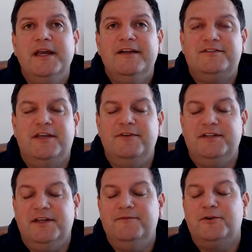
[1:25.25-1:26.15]
It's
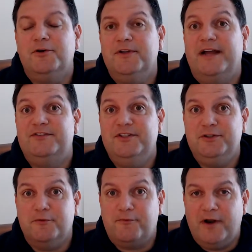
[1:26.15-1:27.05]
getting difficult not seeing
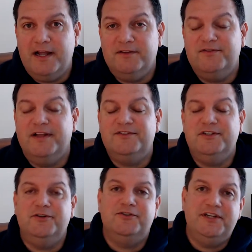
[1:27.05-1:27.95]
your friends, not
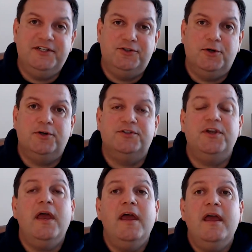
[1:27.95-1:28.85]
seeing your
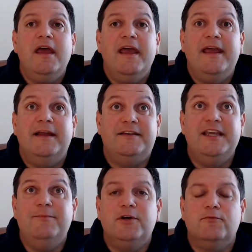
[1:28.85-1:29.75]
teachers, and
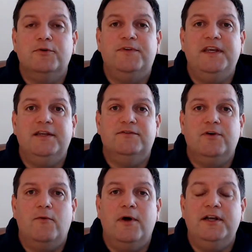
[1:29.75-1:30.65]
keeping a routine.
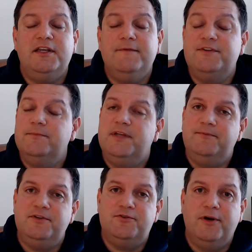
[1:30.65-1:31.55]
So I wanted to give you some
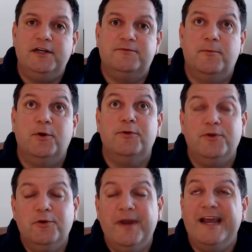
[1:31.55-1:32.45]
tips and tricks for both
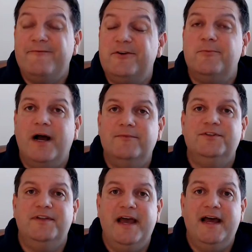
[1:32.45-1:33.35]
you and for your moms
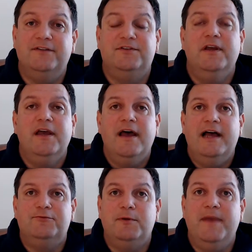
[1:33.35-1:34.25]
and dads
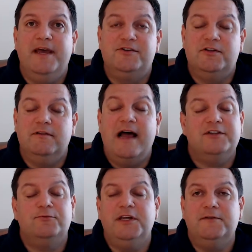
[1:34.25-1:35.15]
as we manage the
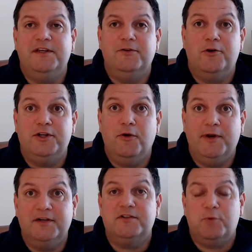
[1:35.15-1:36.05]
last week of e-learning
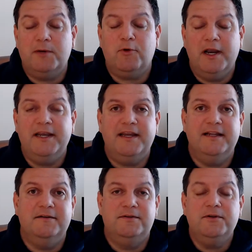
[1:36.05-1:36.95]
going into spring break.
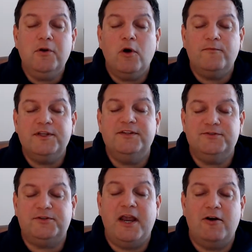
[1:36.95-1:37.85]
And, hopefully this
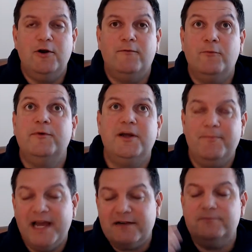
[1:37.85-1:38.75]
will carry over when we come
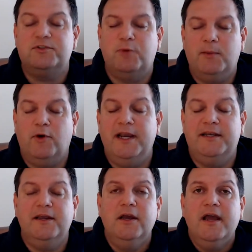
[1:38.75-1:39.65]
back from spring
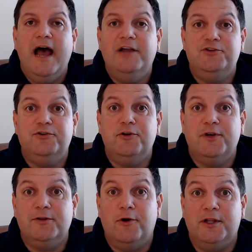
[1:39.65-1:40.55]
break as you do your
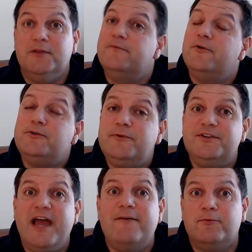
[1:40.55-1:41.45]
e-learning. The first one
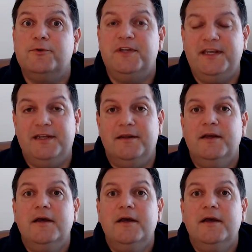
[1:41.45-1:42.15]
is have a routine.